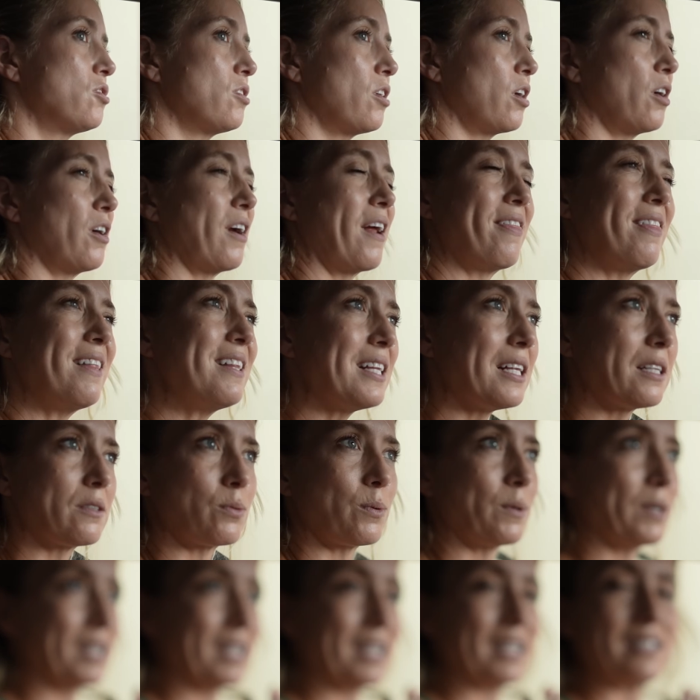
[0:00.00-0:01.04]
or I think that's
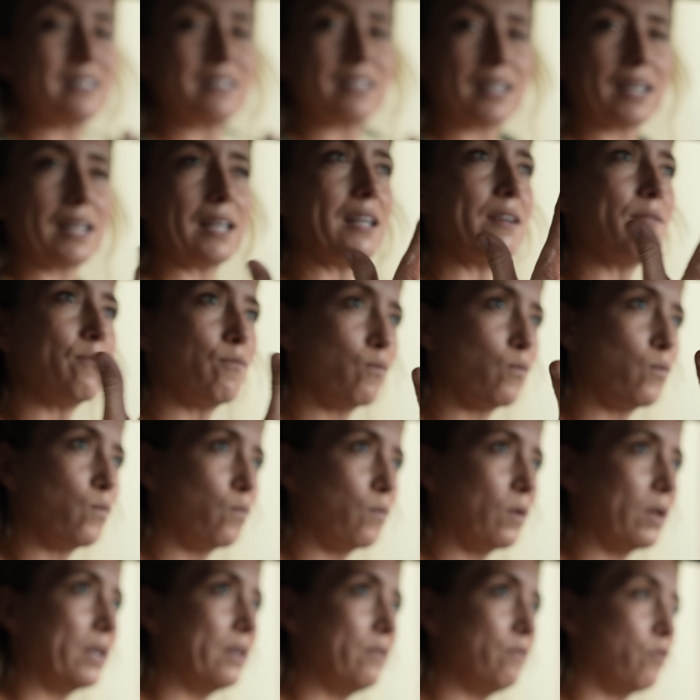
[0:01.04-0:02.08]
what it is, like an
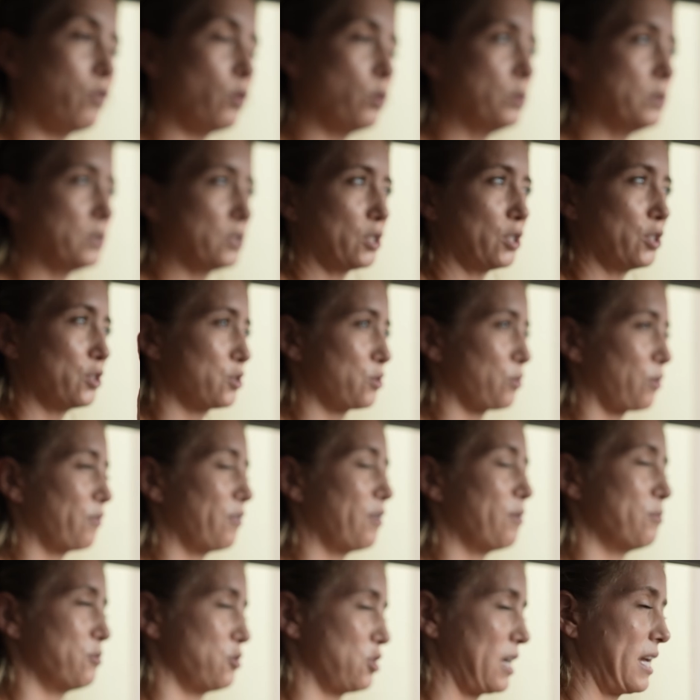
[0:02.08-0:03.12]
influencer
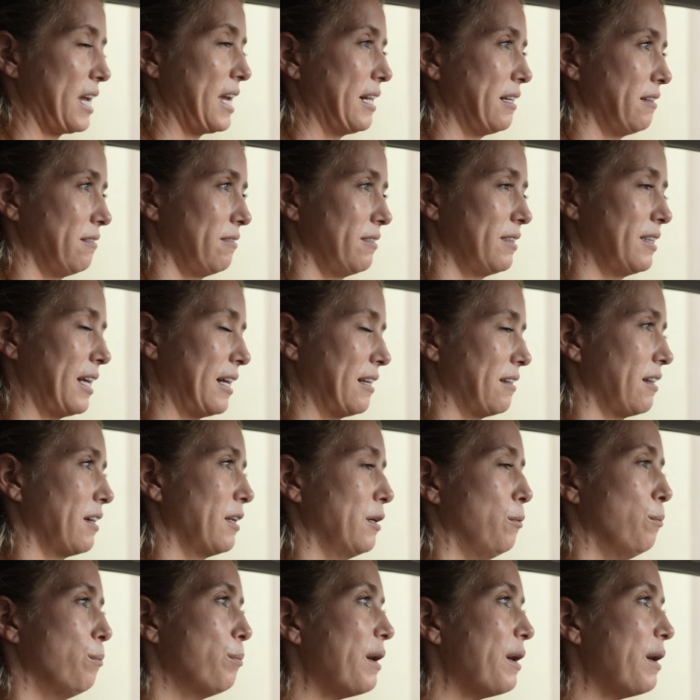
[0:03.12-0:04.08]
storefront, which I hate that title.